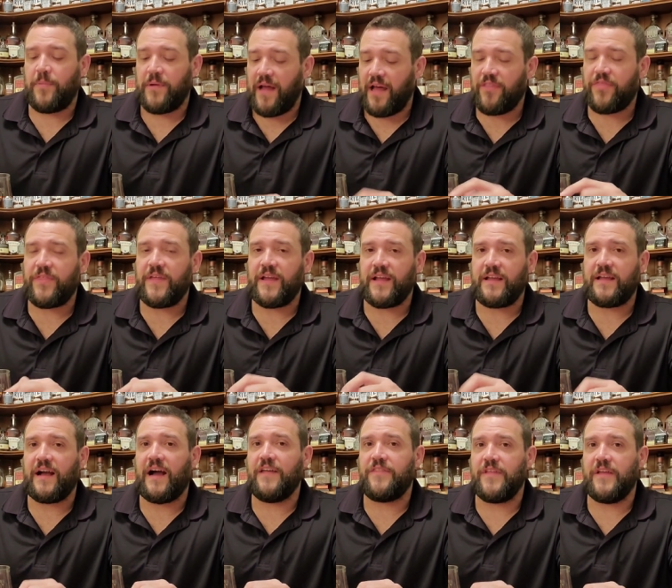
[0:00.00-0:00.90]
But I think
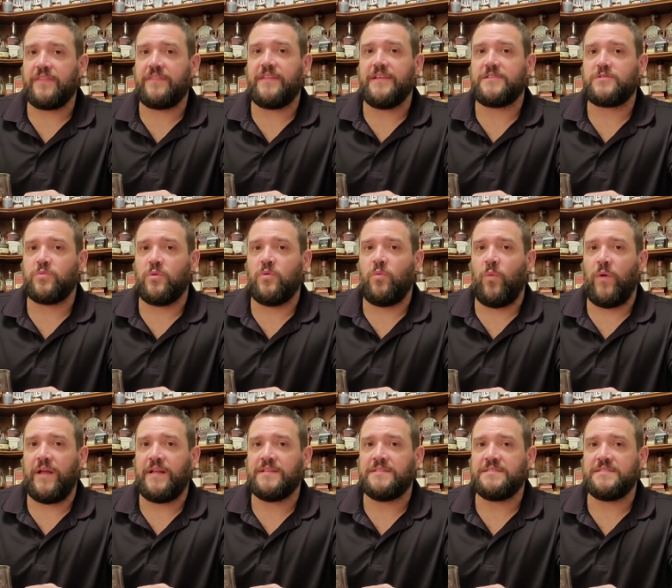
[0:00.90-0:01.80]
I think this one
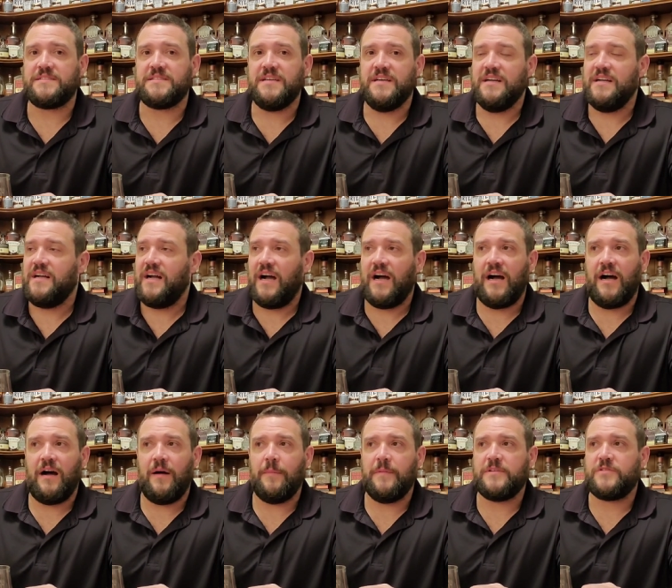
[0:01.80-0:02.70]
wins
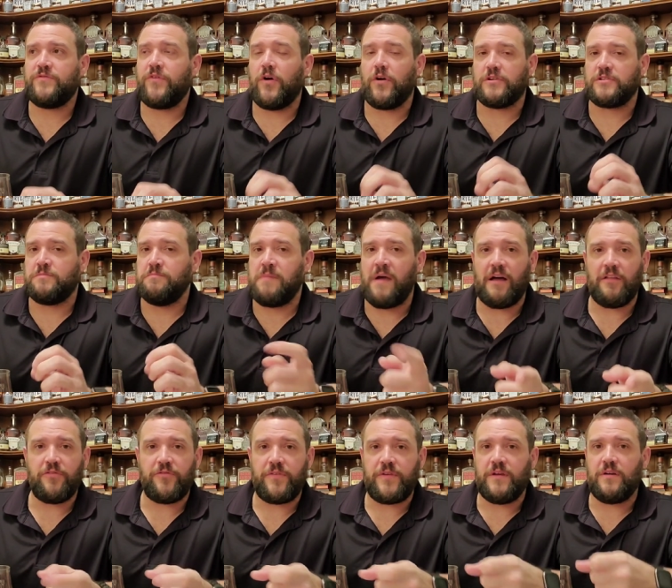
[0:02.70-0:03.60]
um, as far as
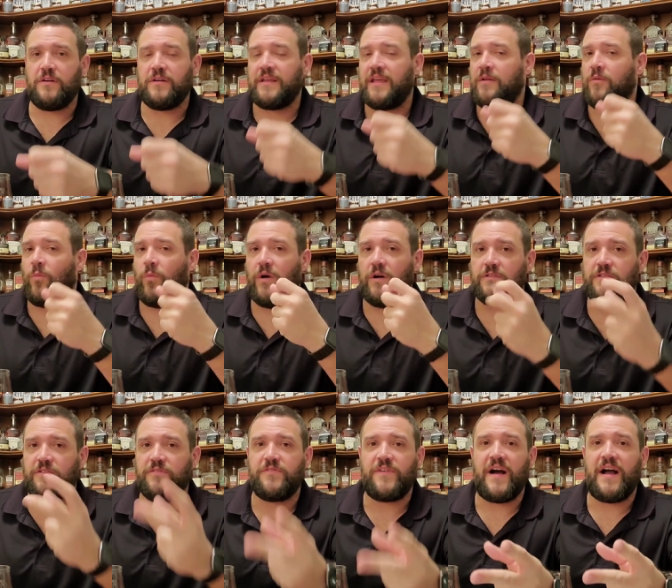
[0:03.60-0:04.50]
mouthfeel. Again,
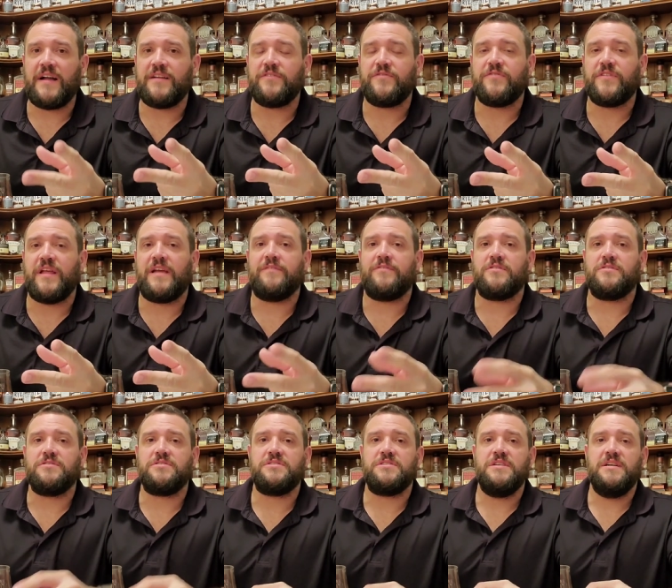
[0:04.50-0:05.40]
well-defined
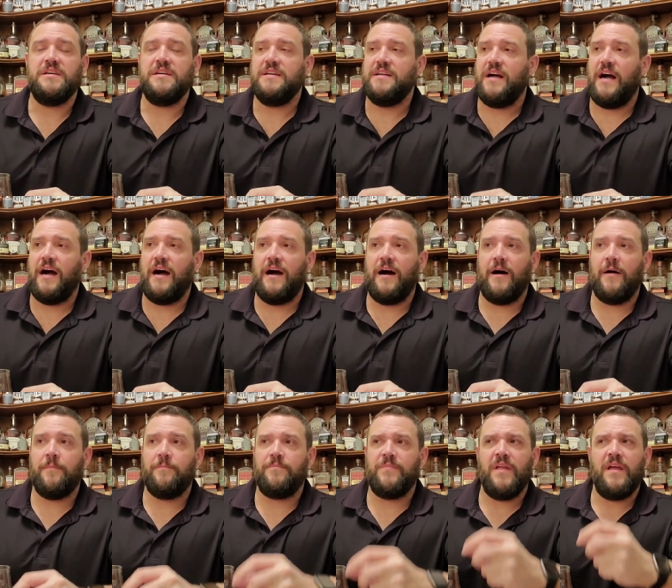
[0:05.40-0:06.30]
flavors.
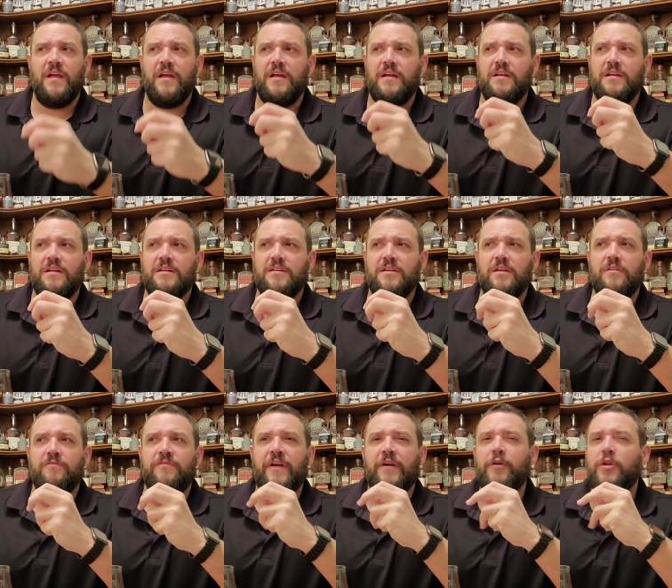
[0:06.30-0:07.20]
Um,
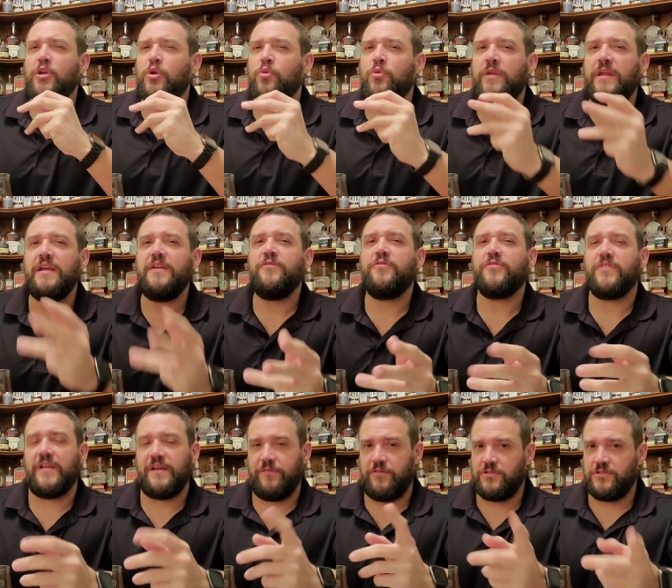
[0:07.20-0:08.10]
very unique
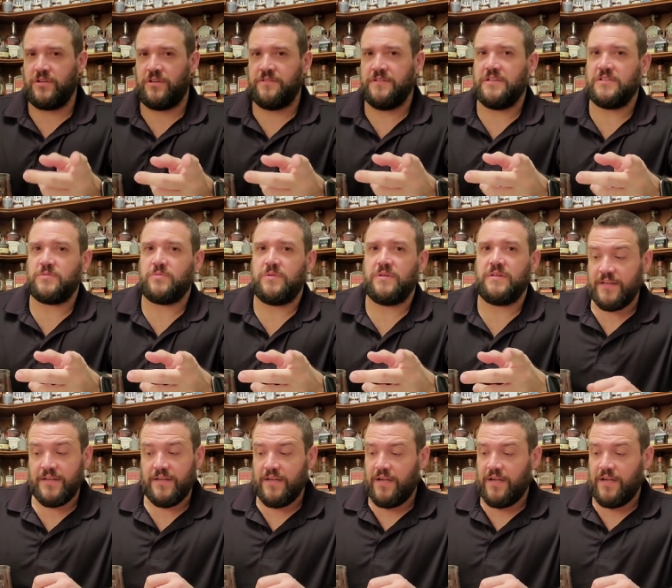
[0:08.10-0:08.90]
flavors on this one.